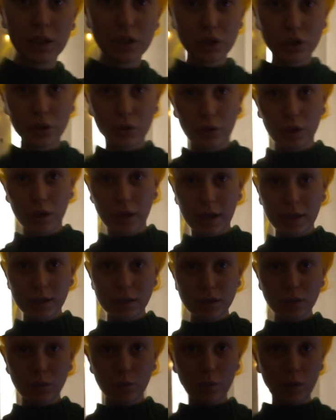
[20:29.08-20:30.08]
show you
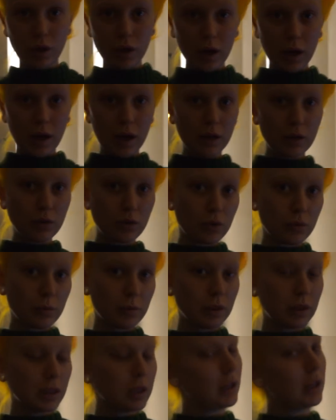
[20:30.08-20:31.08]
guys what I
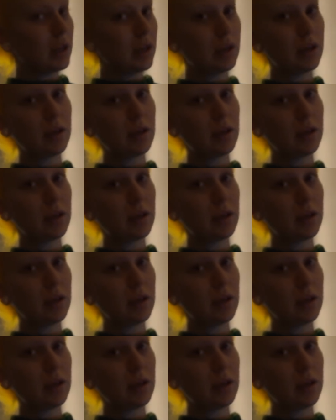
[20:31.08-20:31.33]
normally...